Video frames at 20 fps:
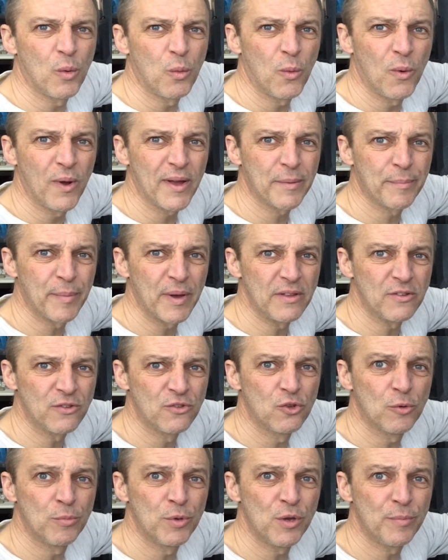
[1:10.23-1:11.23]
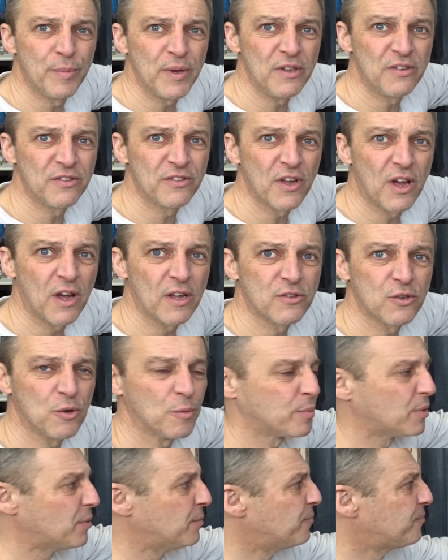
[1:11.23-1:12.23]
Workbench WB
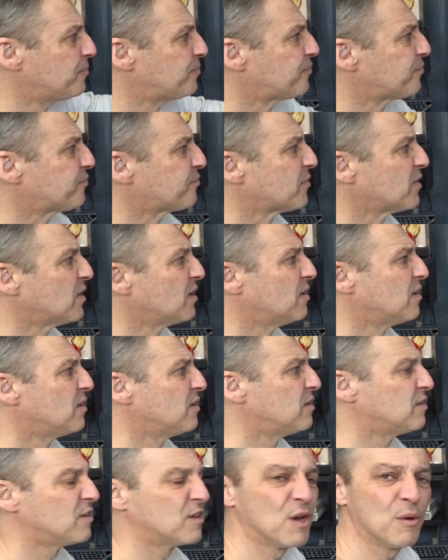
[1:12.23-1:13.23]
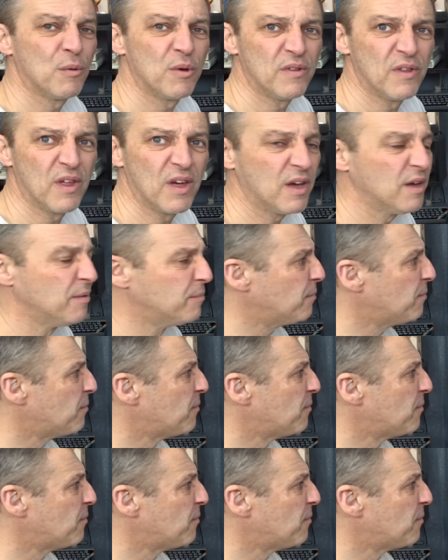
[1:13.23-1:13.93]
Startup. You go in there.